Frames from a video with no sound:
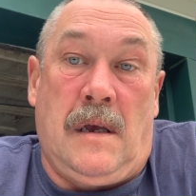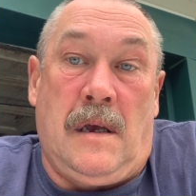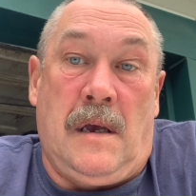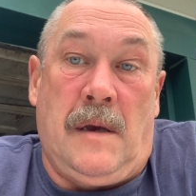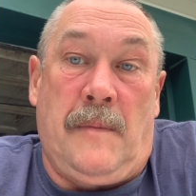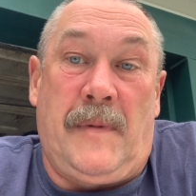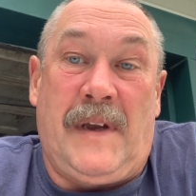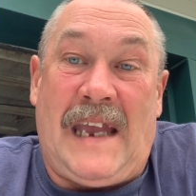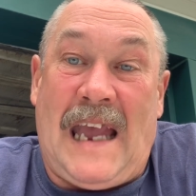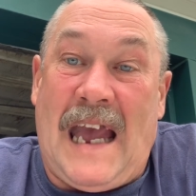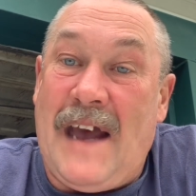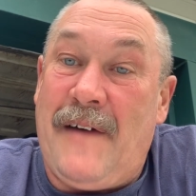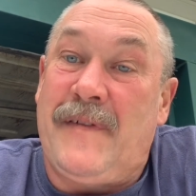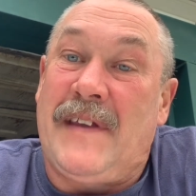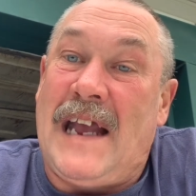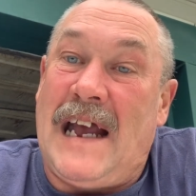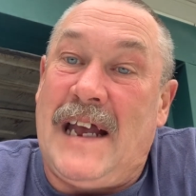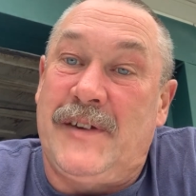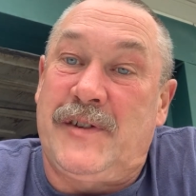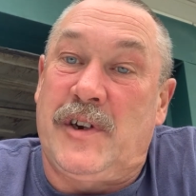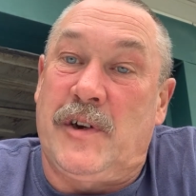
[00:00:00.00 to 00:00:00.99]
But you have to
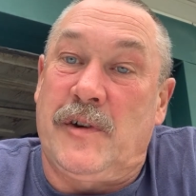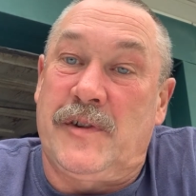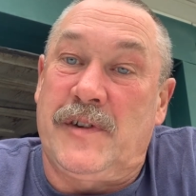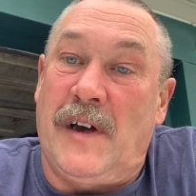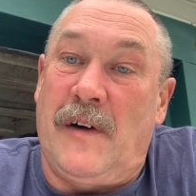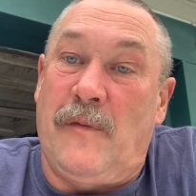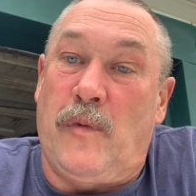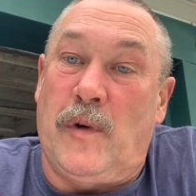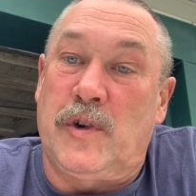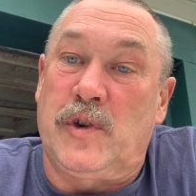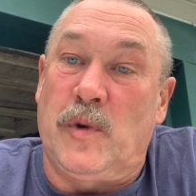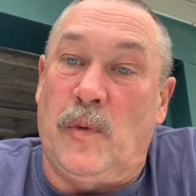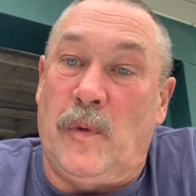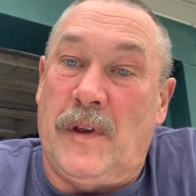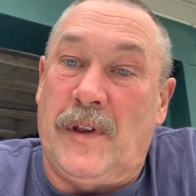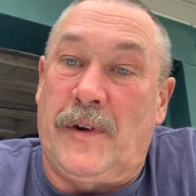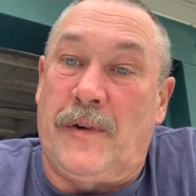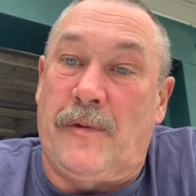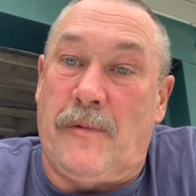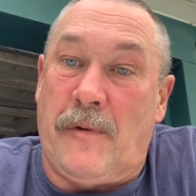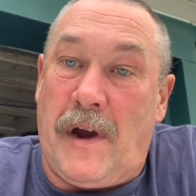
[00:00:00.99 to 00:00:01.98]
ask yourself what you're
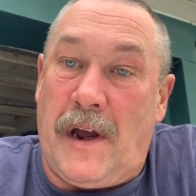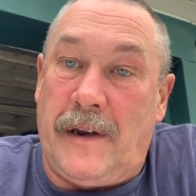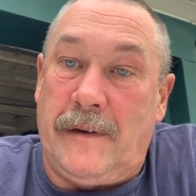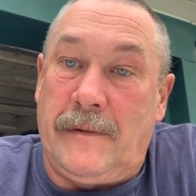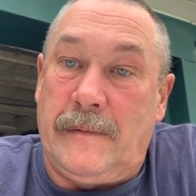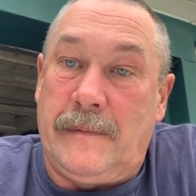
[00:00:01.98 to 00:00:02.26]
willing to run.